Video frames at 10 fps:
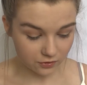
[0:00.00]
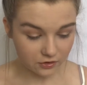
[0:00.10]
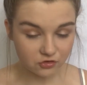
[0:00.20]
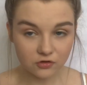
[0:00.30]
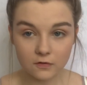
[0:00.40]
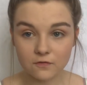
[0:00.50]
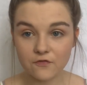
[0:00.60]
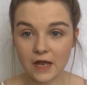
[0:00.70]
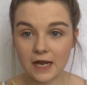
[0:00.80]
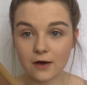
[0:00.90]
This just
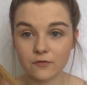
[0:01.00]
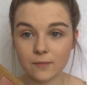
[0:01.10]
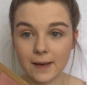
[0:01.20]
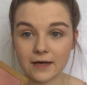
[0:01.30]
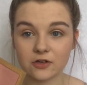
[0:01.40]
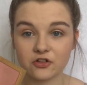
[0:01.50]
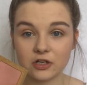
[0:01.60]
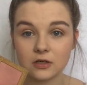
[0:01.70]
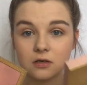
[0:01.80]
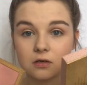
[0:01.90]
fell out of the
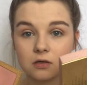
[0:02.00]
packaging.